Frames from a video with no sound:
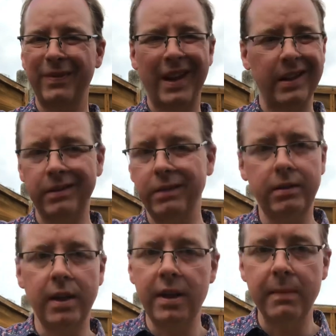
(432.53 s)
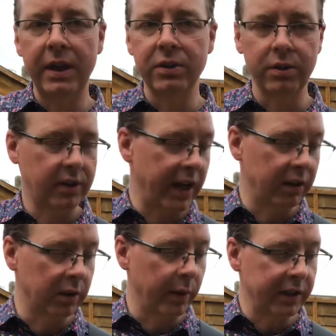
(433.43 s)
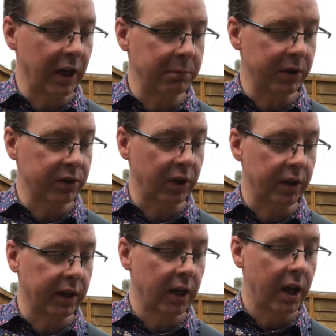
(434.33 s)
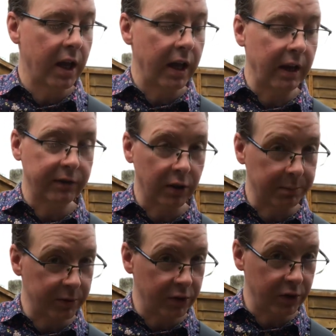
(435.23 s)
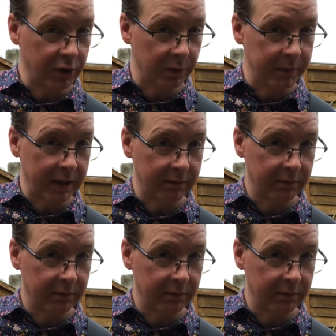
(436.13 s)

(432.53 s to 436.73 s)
It's just E major scale going down, but you're starting F sharp and G sharp.